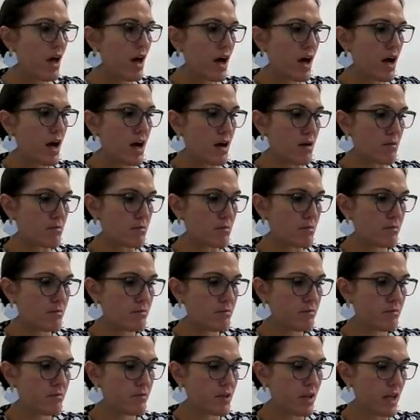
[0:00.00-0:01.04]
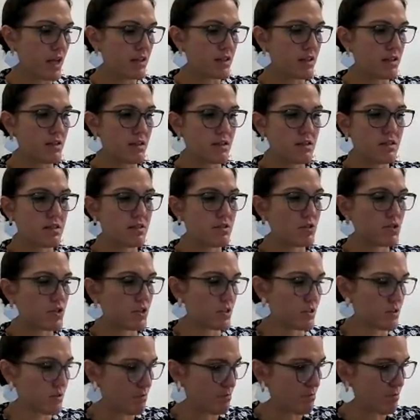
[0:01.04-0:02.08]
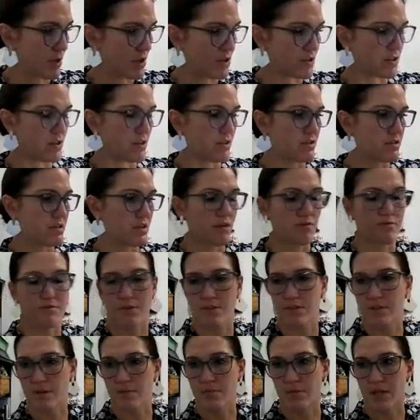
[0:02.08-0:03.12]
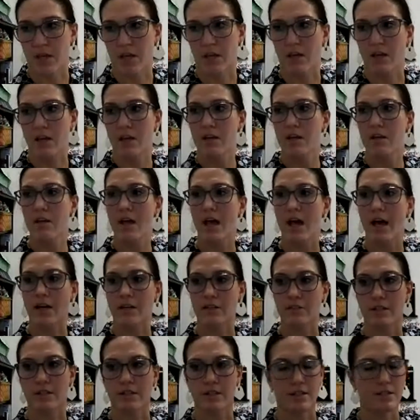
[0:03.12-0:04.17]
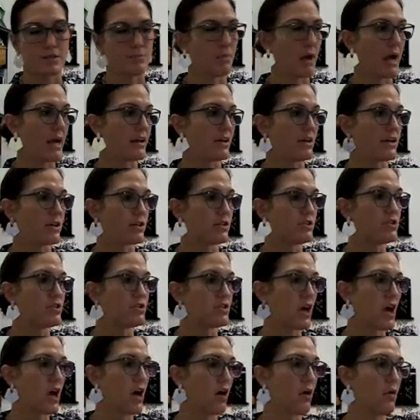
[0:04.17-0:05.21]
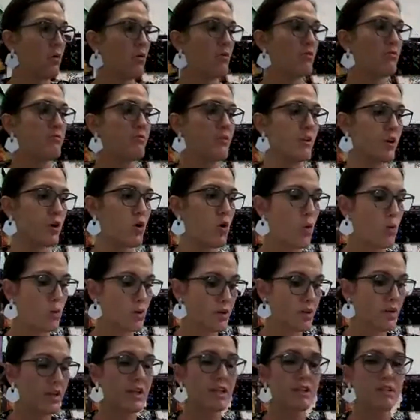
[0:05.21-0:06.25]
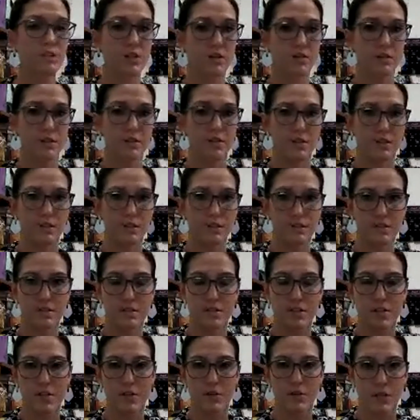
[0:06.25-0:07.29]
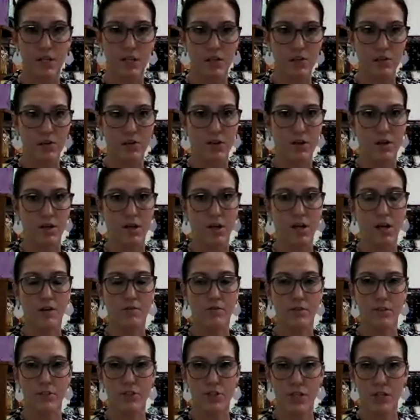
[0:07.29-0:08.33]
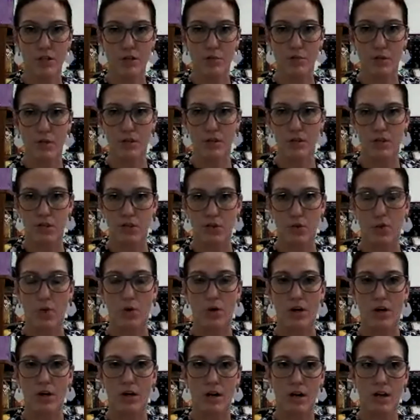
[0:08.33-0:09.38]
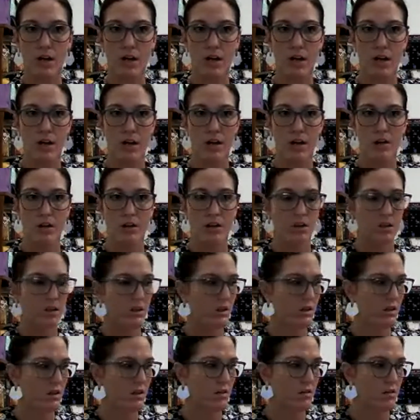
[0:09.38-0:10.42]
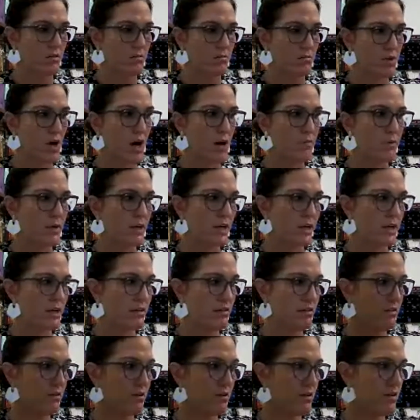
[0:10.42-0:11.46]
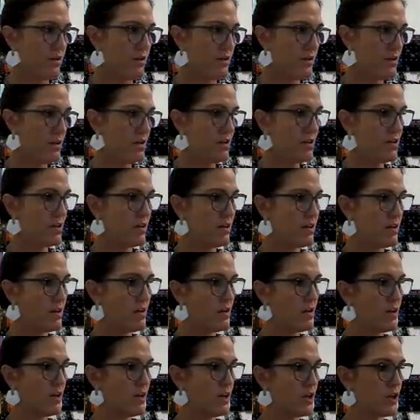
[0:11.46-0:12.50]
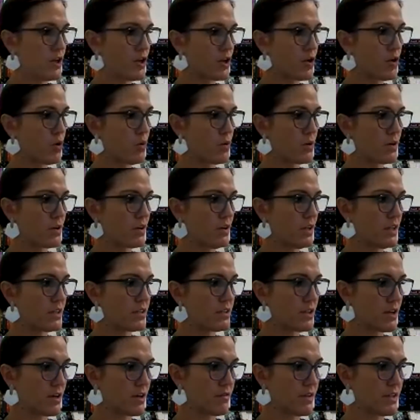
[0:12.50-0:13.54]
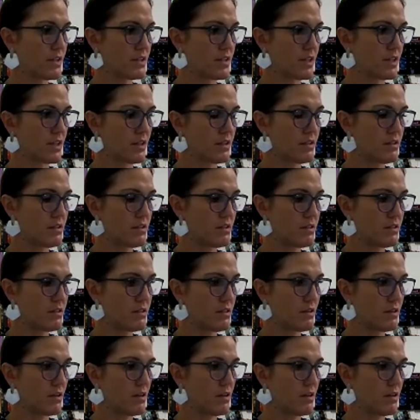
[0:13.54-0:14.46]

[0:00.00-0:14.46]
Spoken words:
And then this is just personal stuff for something else in this binder. So for quarterly services, you need your cover sheet with your property, your quarterly services,